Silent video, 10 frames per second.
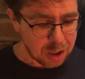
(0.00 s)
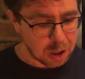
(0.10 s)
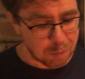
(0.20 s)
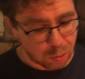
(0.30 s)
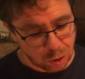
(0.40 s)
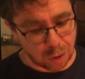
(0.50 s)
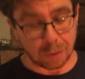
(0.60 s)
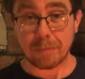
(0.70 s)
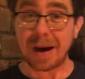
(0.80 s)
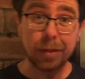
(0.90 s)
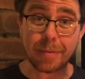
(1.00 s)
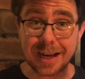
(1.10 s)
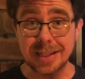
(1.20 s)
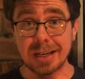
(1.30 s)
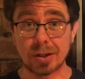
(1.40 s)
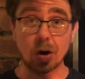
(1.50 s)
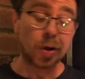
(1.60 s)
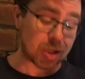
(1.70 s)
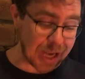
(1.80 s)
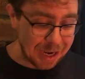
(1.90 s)
can prove mathematics or
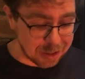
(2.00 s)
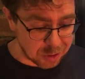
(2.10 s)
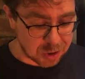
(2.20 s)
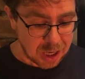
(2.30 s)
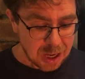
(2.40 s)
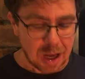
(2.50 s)
science.